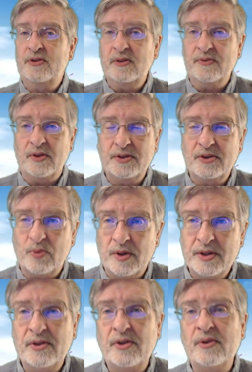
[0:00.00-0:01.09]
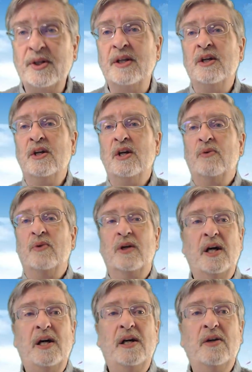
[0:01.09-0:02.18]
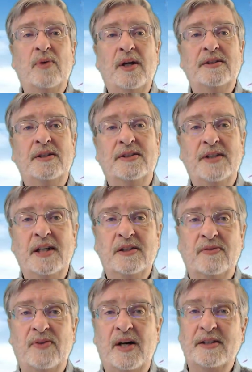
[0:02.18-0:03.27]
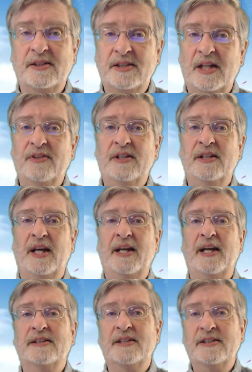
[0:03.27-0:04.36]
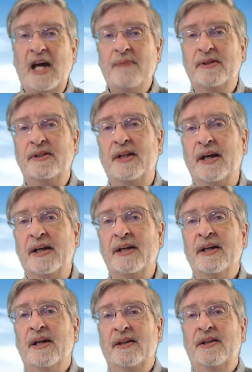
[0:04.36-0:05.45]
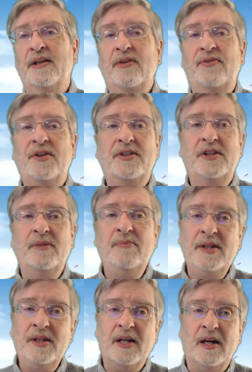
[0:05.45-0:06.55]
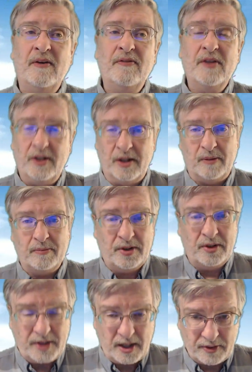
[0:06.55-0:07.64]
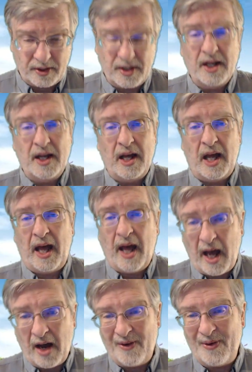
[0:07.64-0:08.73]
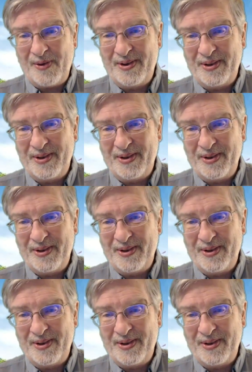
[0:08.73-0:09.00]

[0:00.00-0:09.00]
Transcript: 2, verses 1 and 3 where God rests and sanctifies the seventh day as the Sabbath day. This fits the meaning of the number seven. How?